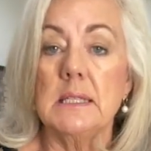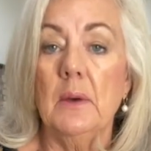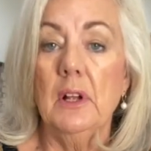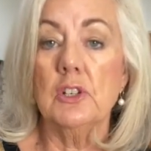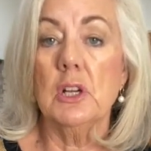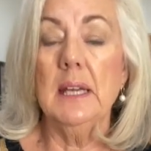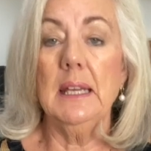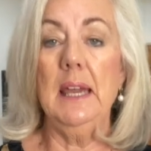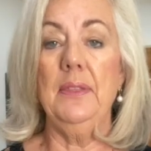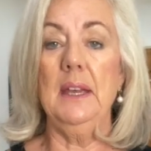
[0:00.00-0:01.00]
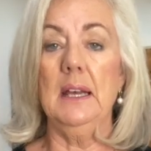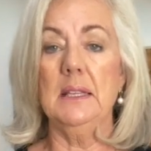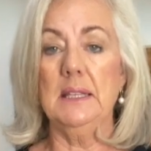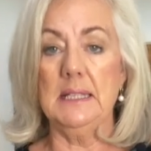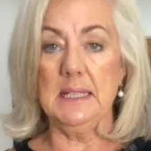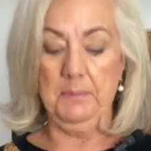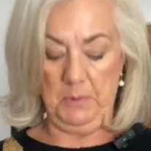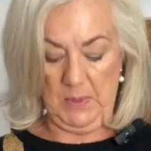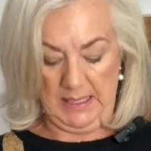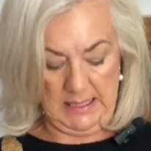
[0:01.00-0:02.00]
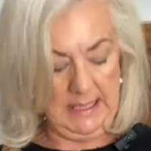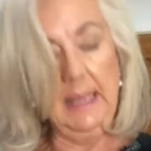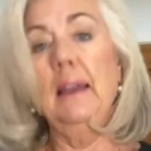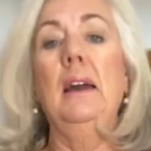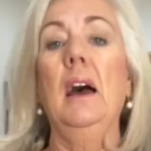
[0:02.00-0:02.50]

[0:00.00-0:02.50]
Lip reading: So I'll try and get this up quickly.